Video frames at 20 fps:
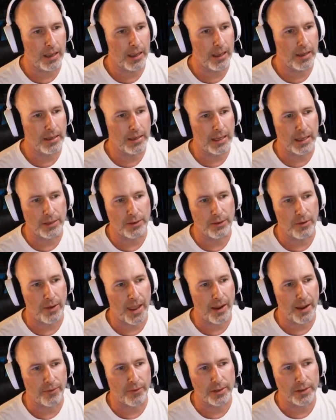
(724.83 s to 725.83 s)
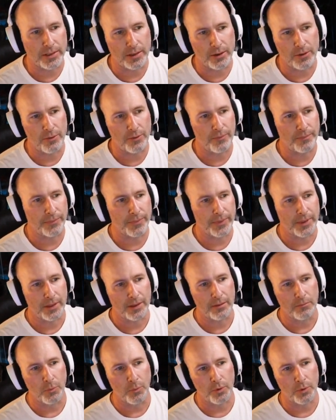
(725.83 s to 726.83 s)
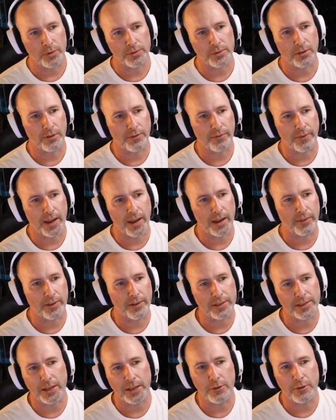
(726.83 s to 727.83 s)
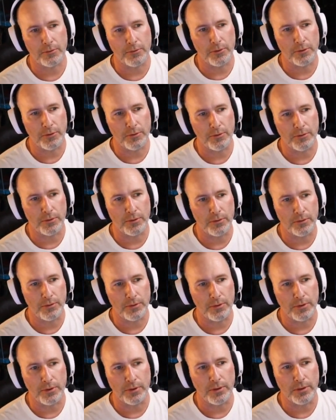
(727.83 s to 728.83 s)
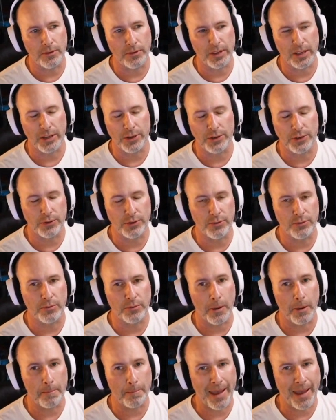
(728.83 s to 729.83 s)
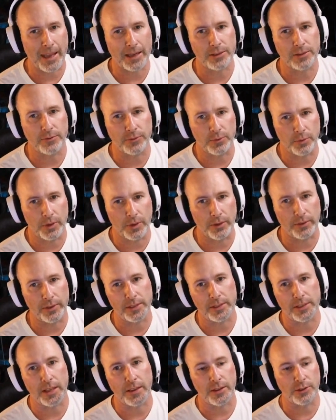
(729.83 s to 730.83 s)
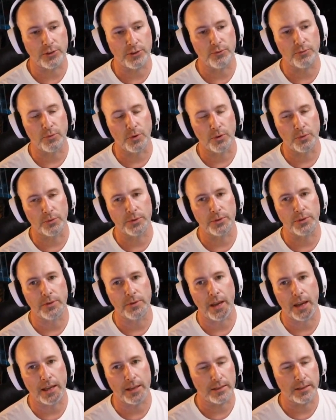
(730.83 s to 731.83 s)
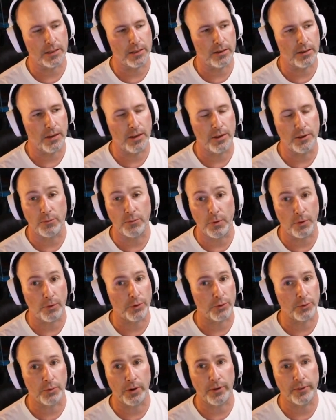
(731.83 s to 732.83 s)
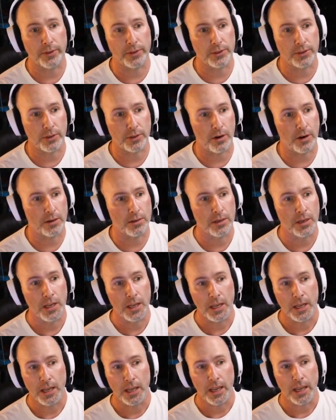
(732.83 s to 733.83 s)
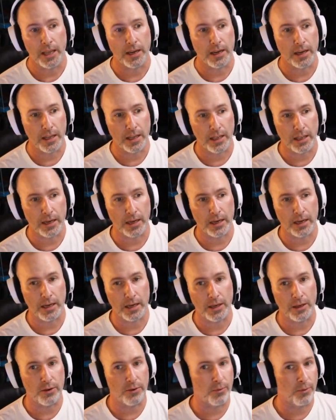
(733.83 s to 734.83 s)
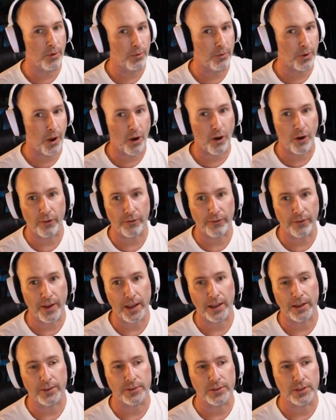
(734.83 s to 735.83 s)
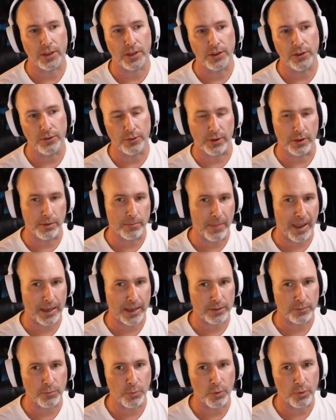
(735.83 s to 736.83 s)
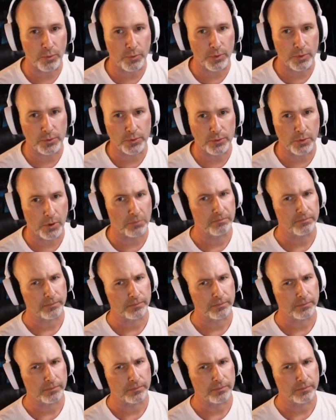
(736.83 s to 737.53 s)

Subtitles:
Yeah, you average, so mortals on a 5. Let's say you could do a max of 12. Let's say that you rolled 2 dice and you rolled a 12-inch charge, and then you rolled all 5s. You could max mortal wounds 12.